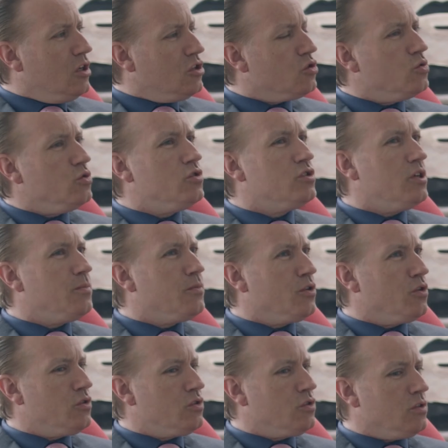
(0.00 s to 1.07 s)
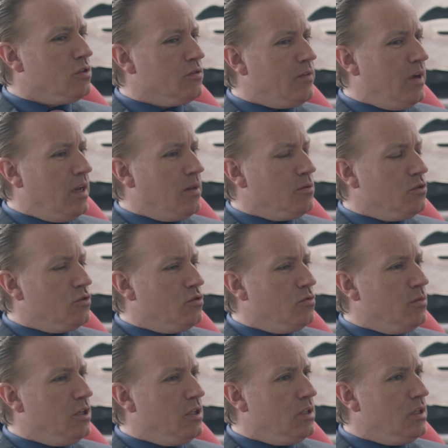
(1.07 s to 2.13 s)
So when you say personal development, do you
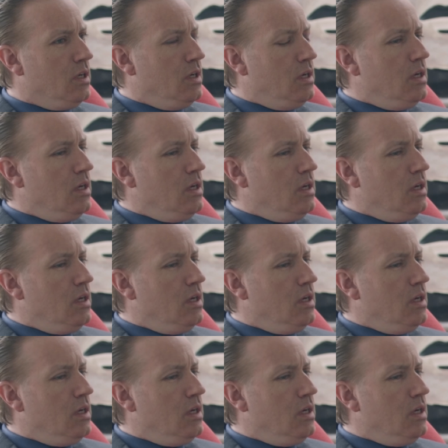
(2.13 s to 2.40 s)
mean